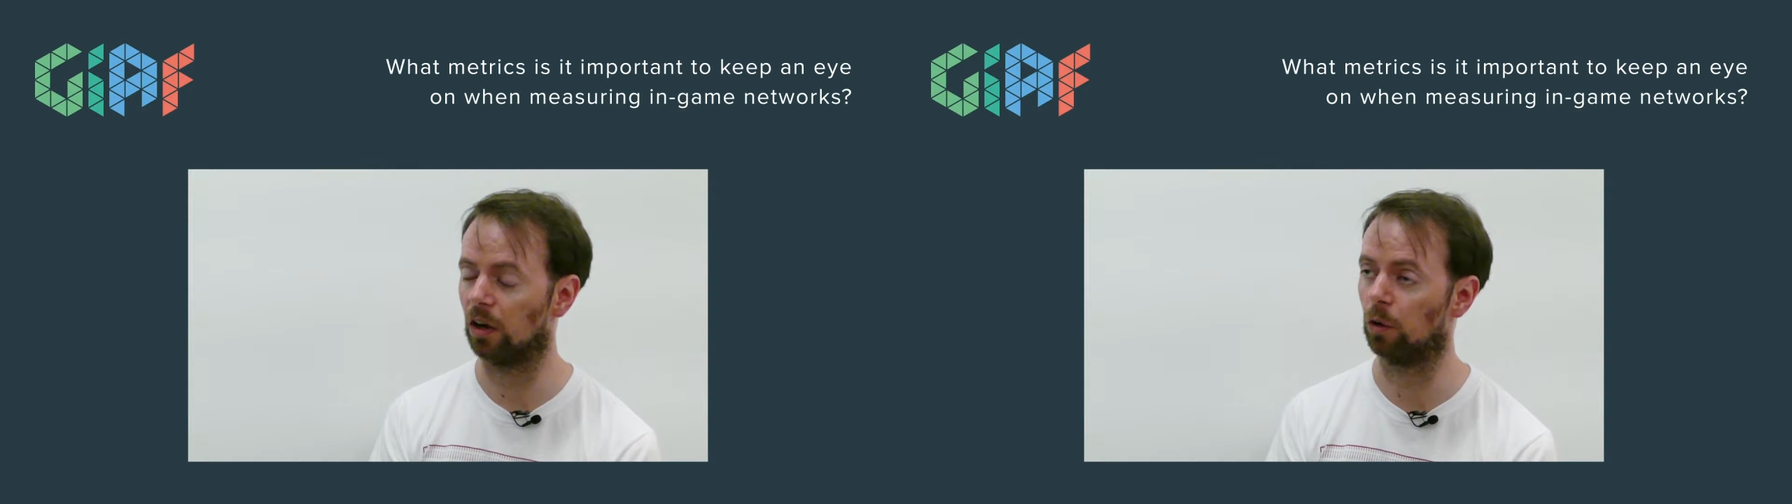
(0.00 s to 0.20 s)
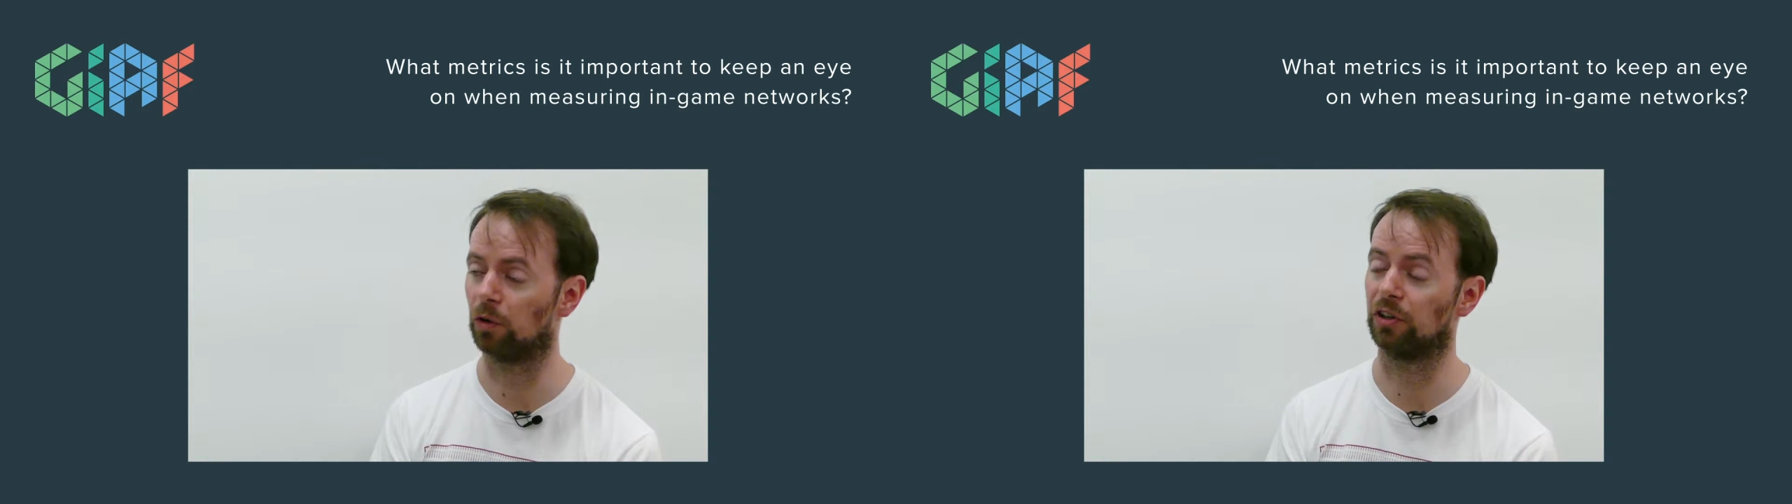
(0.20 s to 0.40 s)

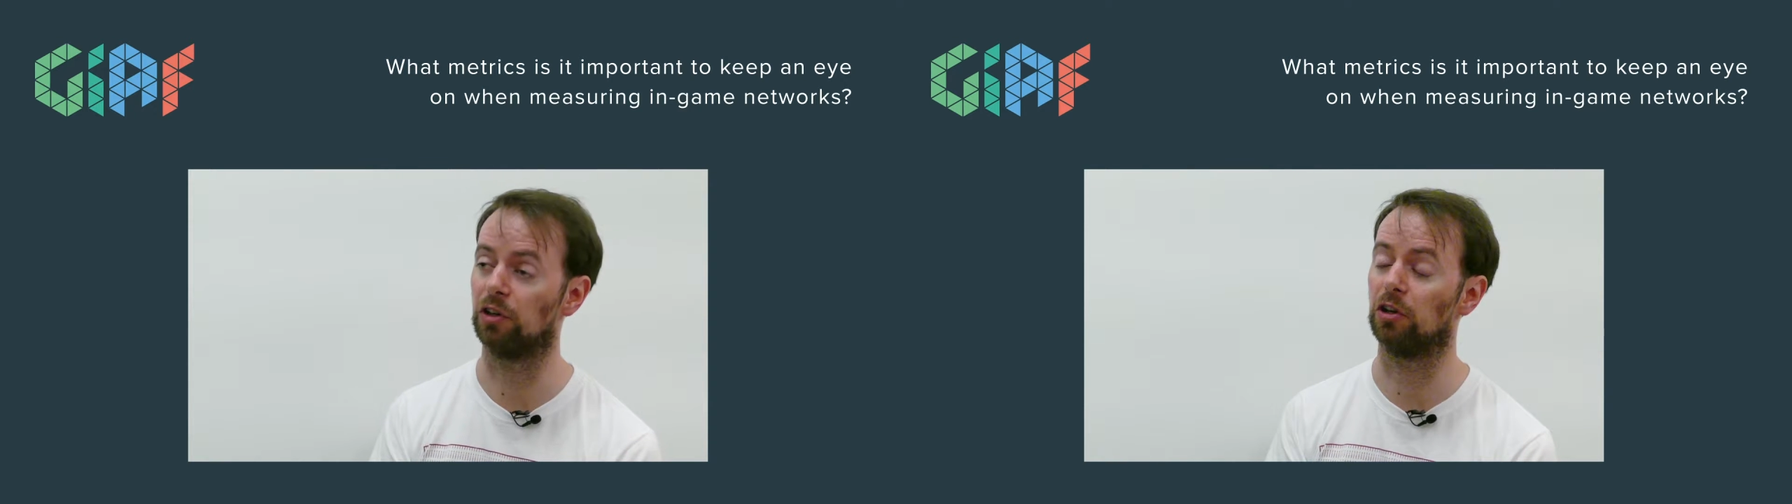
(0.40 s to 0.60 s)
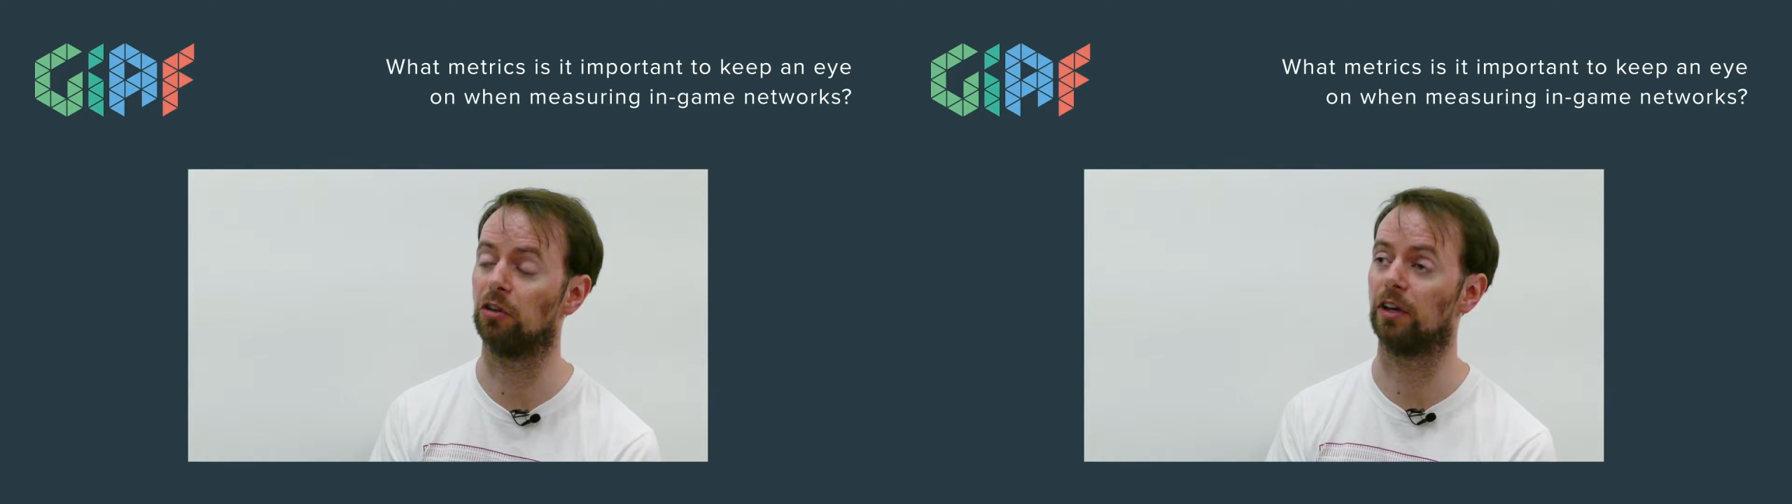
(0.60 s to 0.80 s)
Also,
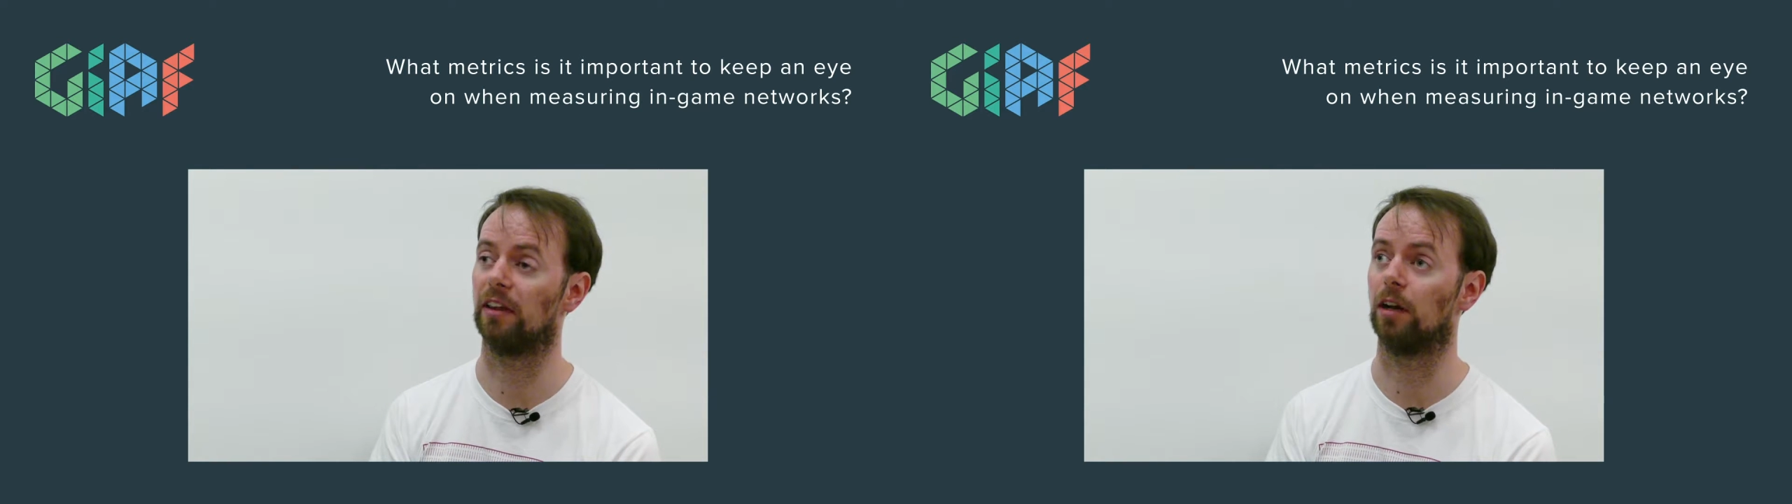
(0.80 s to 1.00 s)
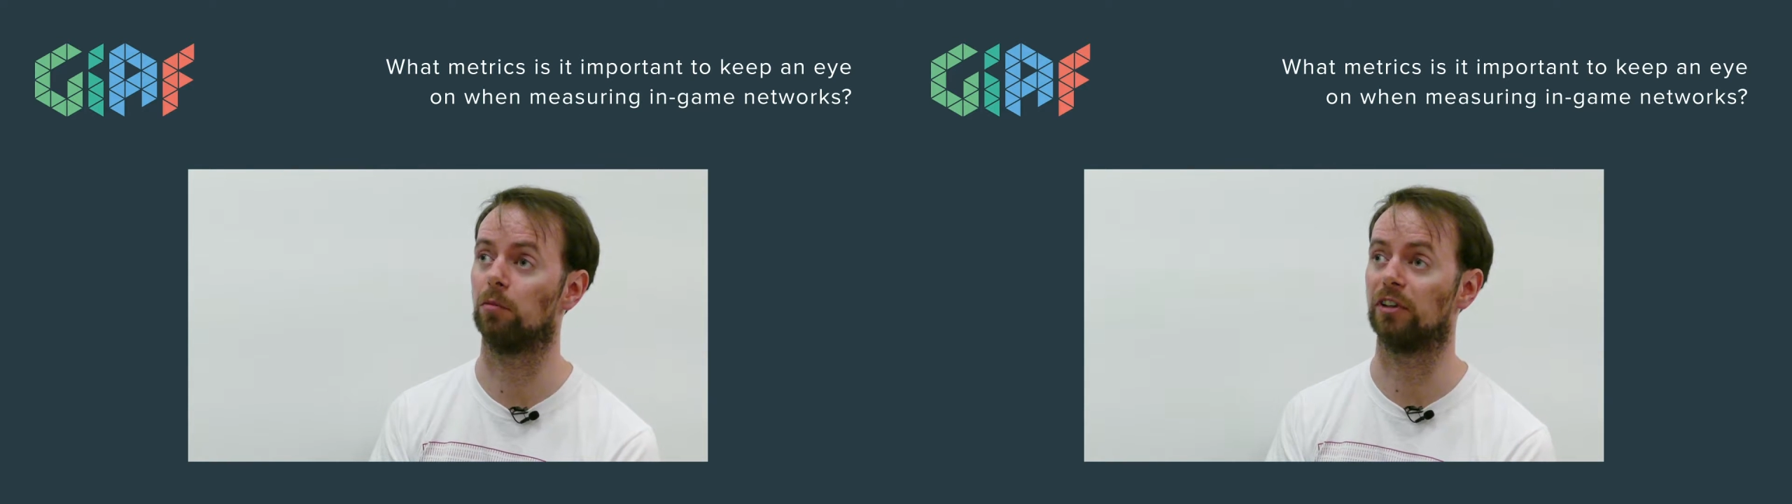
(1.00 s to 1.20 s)
you can look
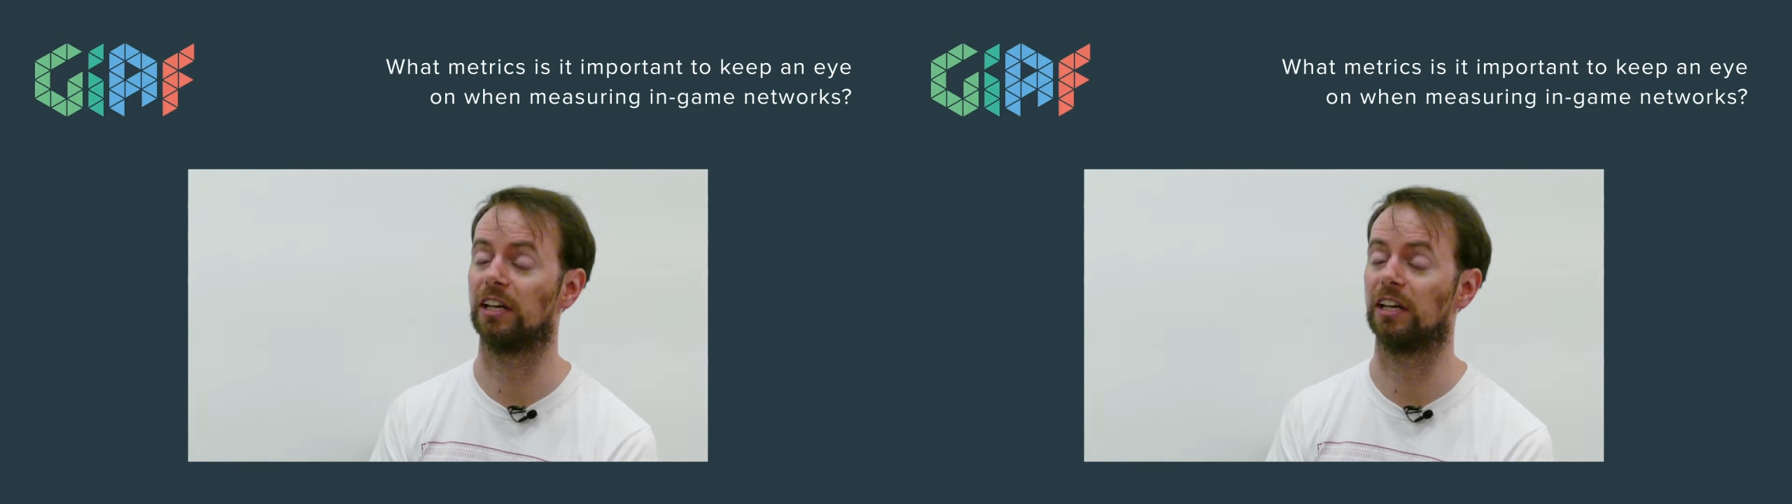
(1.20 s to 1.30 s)
at the number of